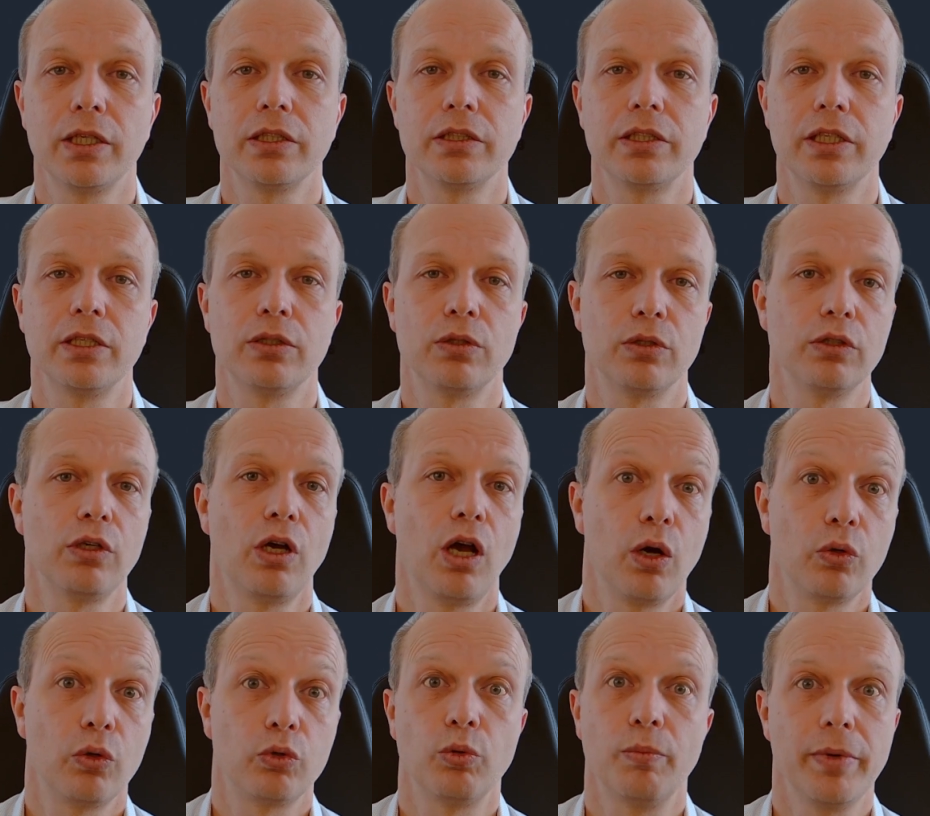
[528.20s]
than on
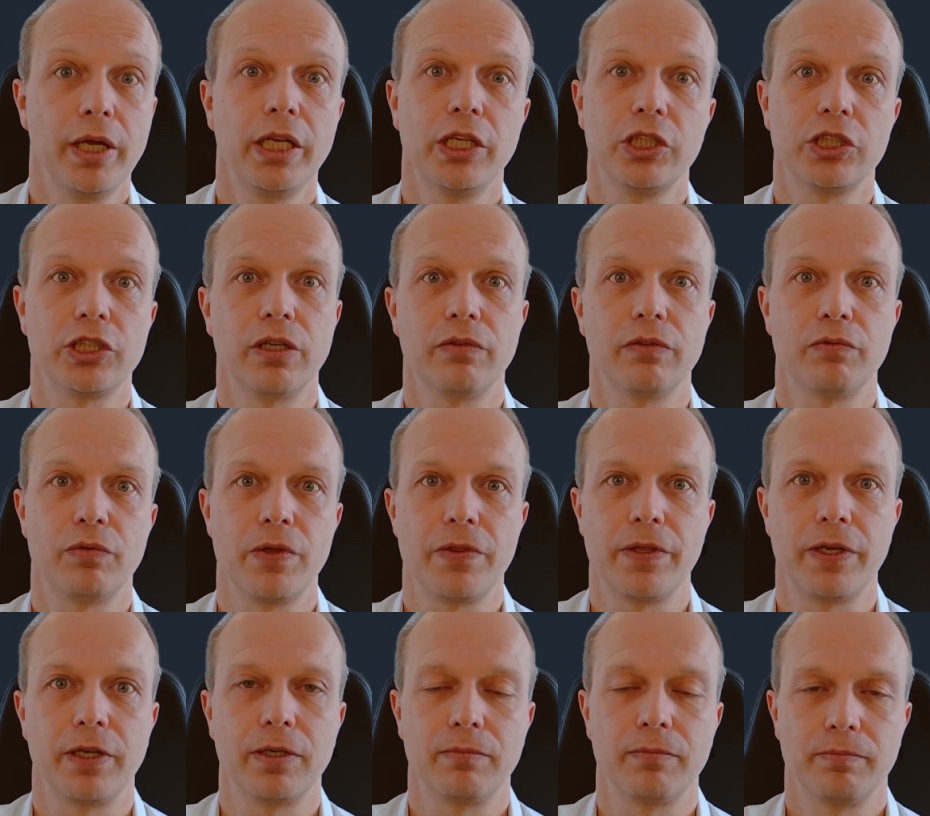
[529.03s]
how to manage
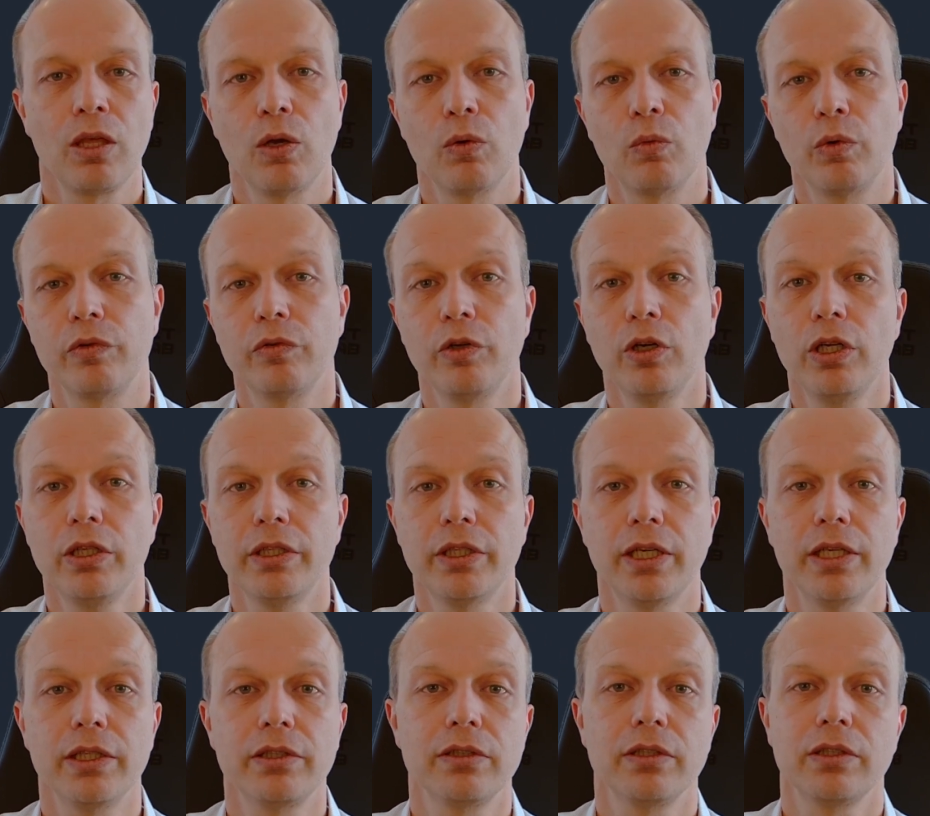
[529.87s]
everything. With all
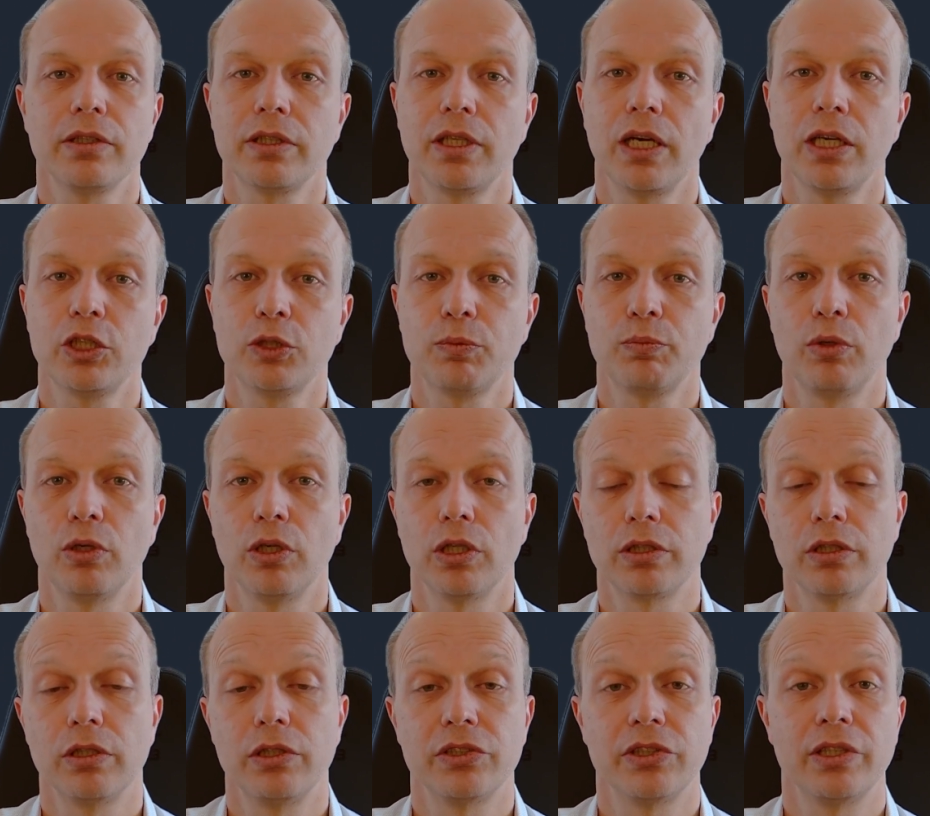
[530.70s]
that, Touch
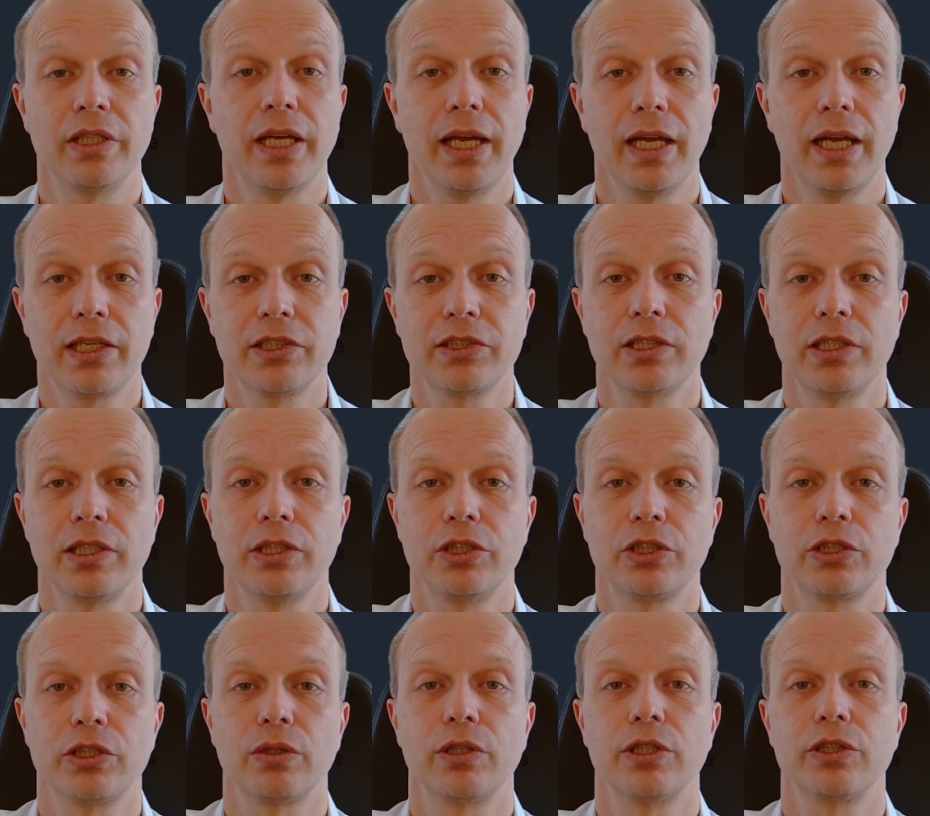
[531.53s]
Portal is an excellent
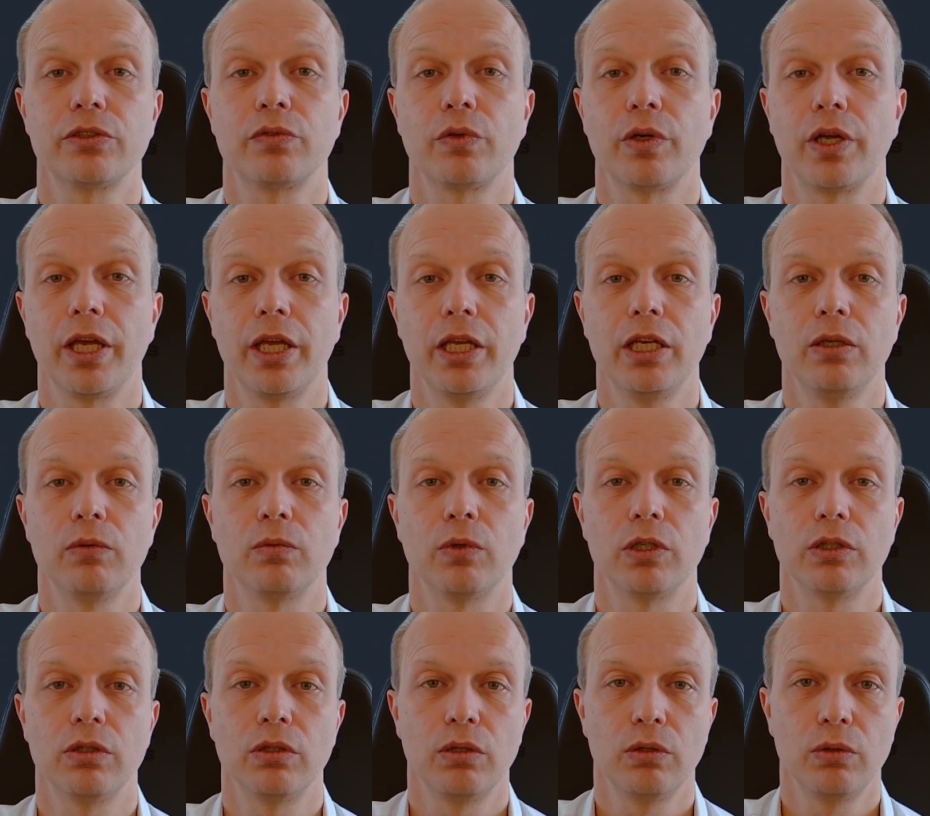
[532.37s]
choice for
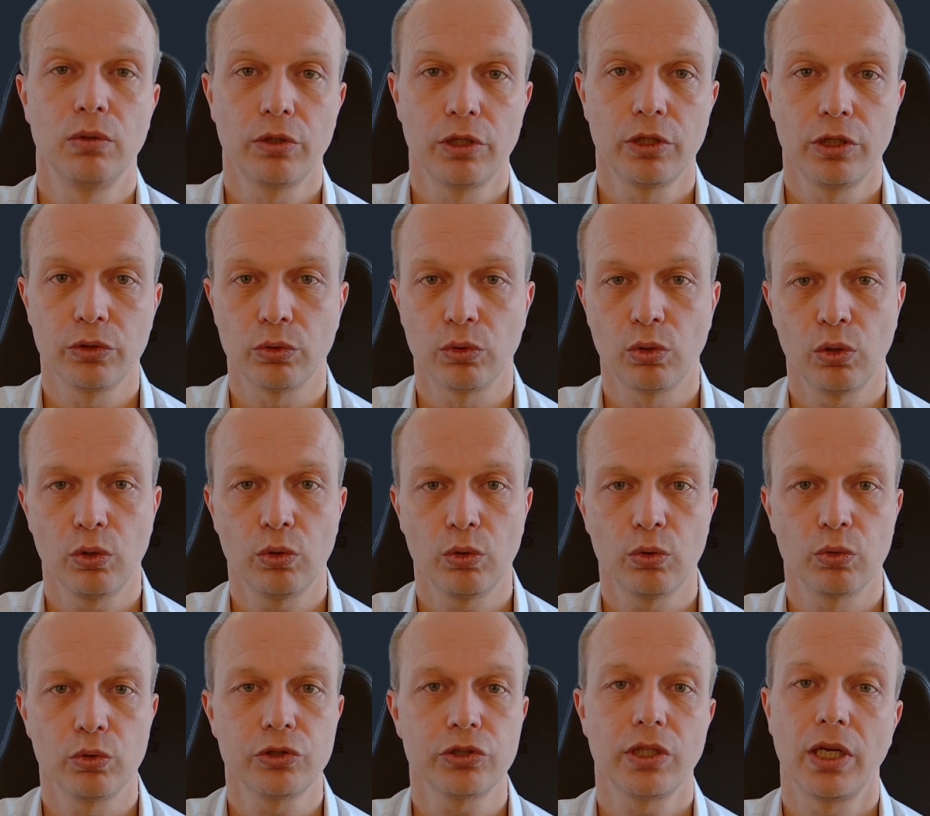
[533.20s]
anyone looking to
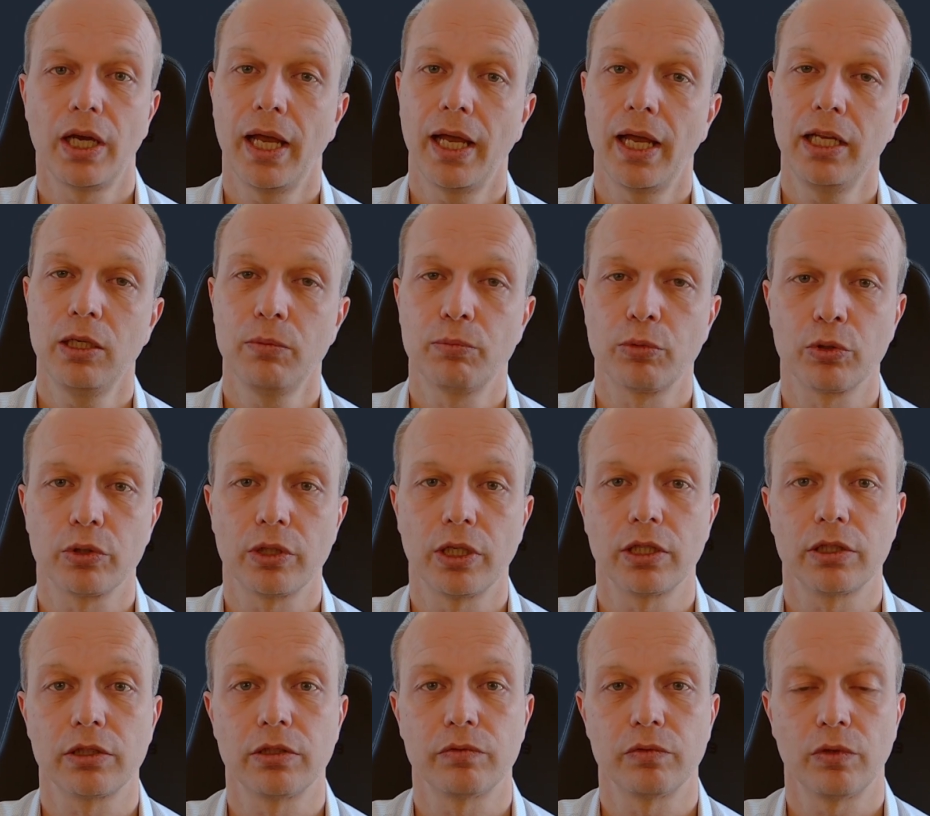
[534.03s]
host highly
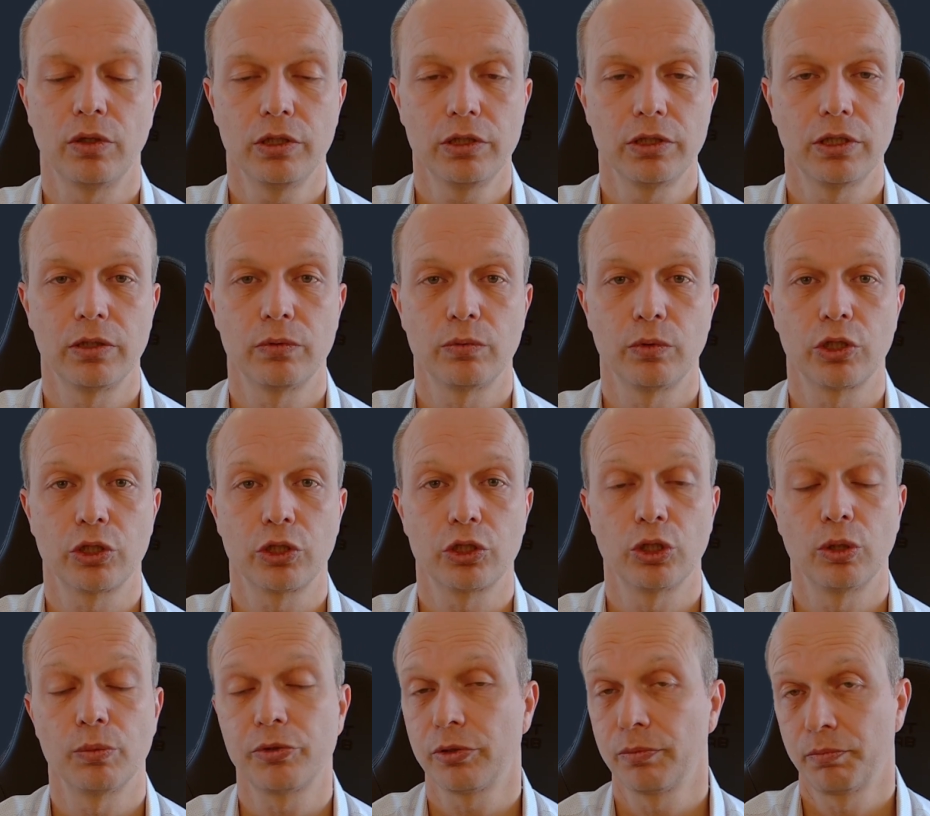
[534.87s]
productive online
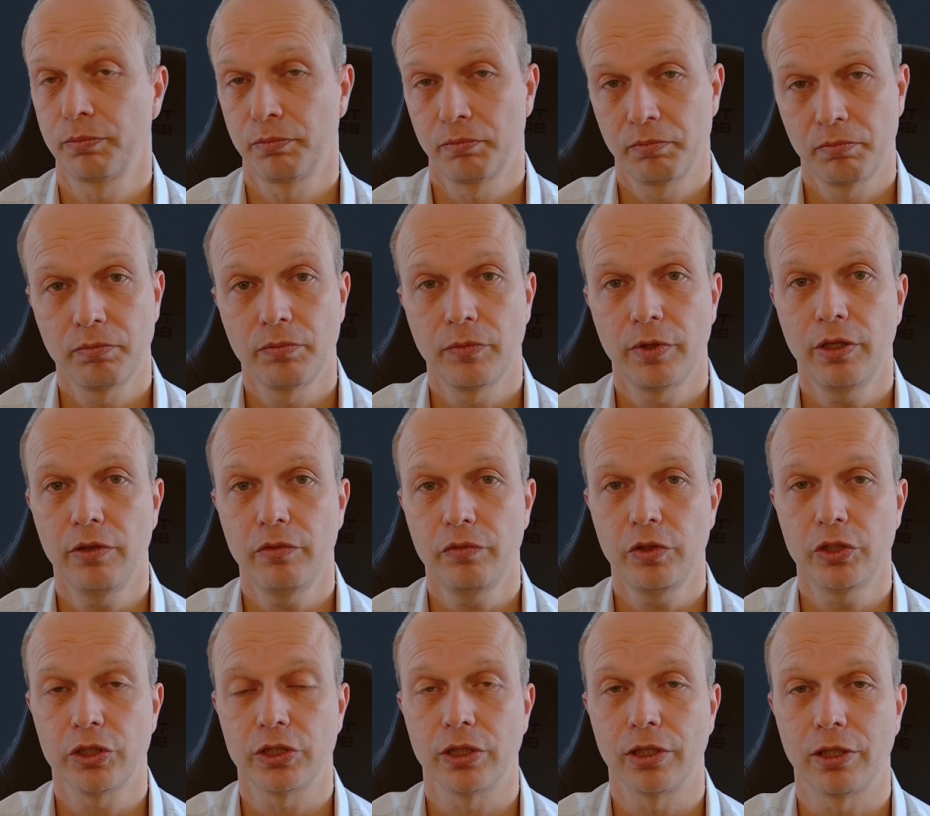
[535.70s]
workshops
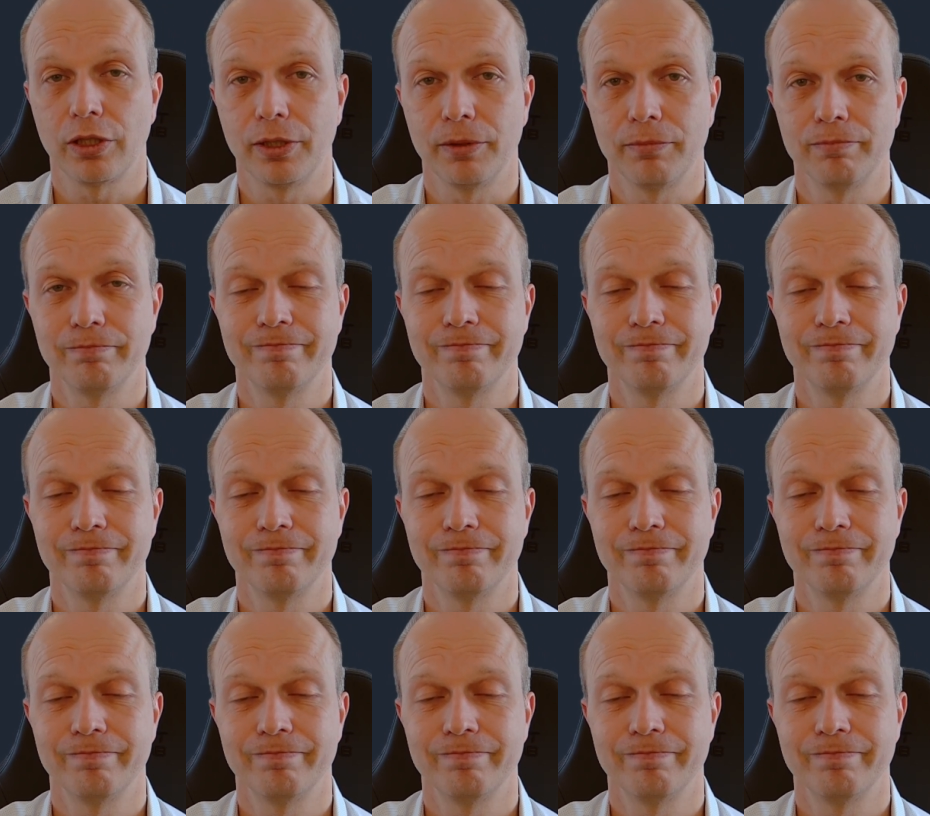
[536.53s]
efficiently.